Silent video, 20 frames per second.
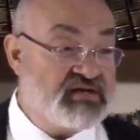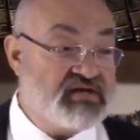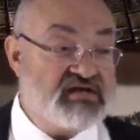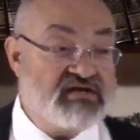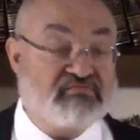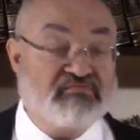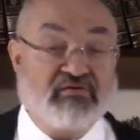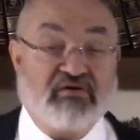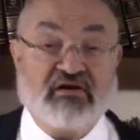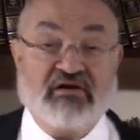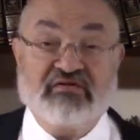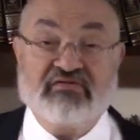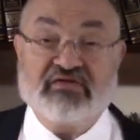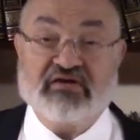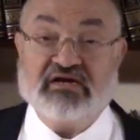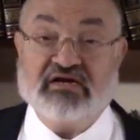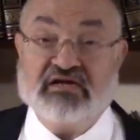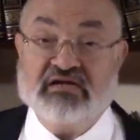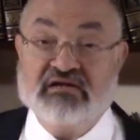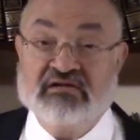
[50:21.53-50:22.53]
is part of
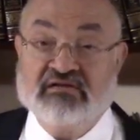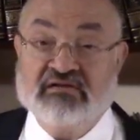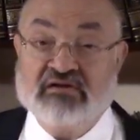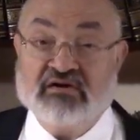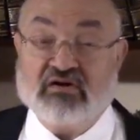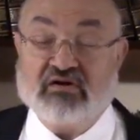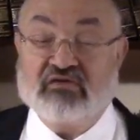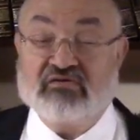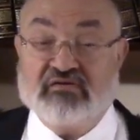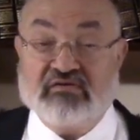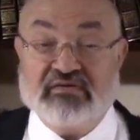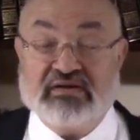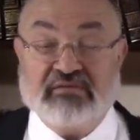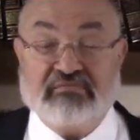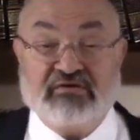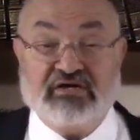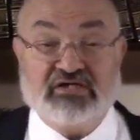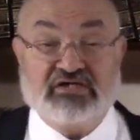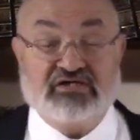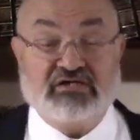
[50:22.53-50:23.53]
the Holy Roman
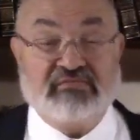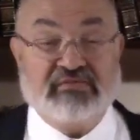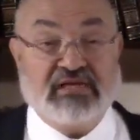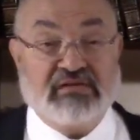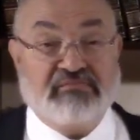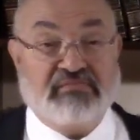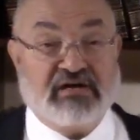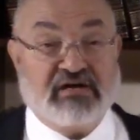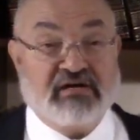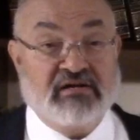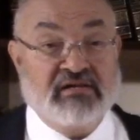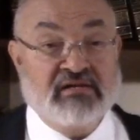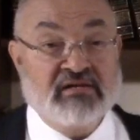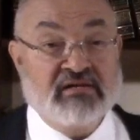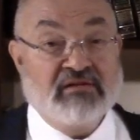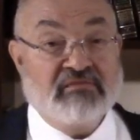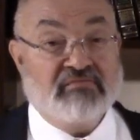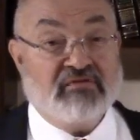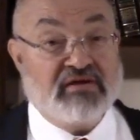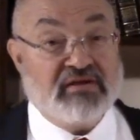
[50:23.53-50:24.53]
Empire, the German Empire,
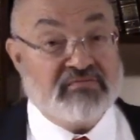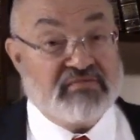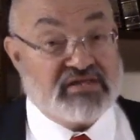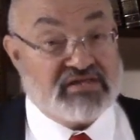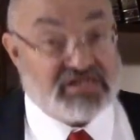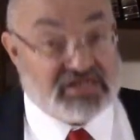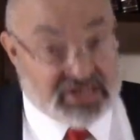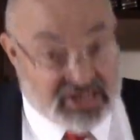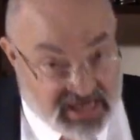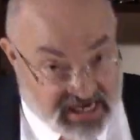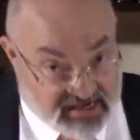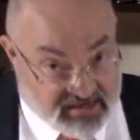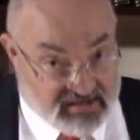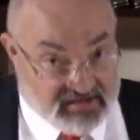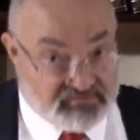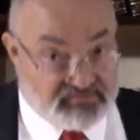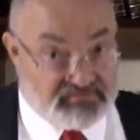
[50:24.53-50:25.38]
Bohemia is Czech.